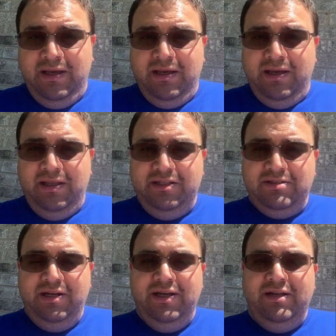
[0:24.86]
at least
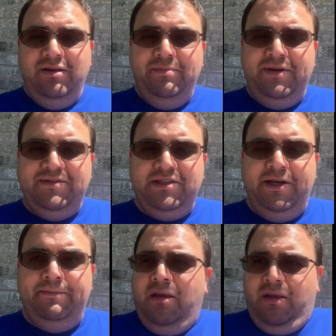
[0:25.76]
trying to get a little bit of sun.
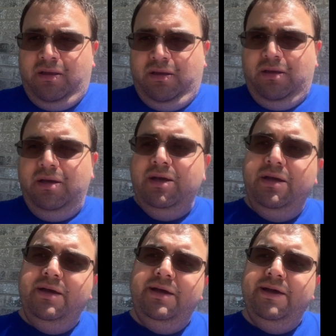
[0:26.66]

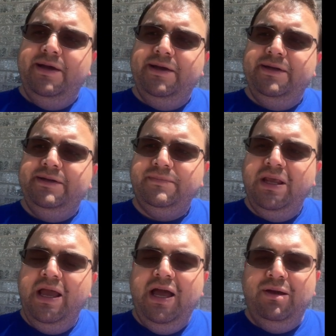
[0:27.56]

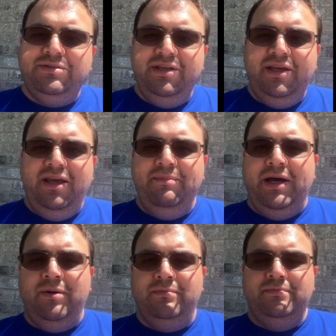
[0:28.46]
I was thinking
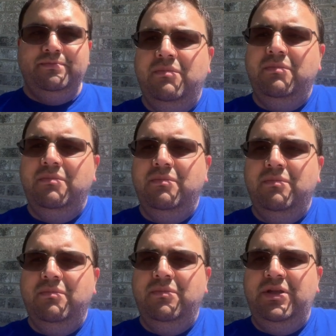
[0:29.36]
about
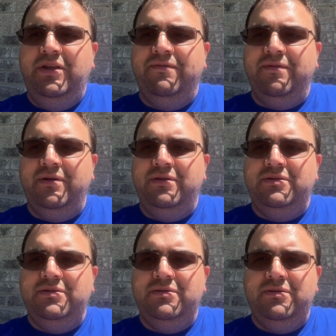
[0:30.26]
the different
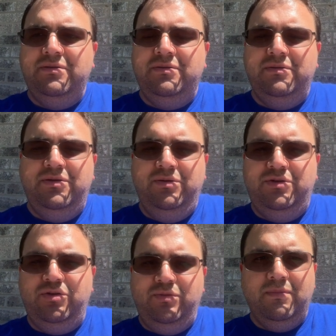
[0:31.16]

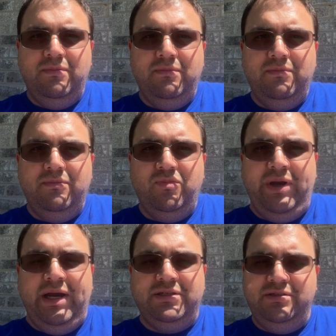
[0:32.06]
YouTube
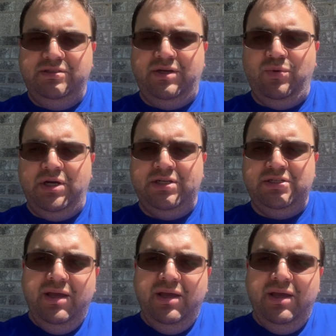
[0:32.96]
reactions I watch,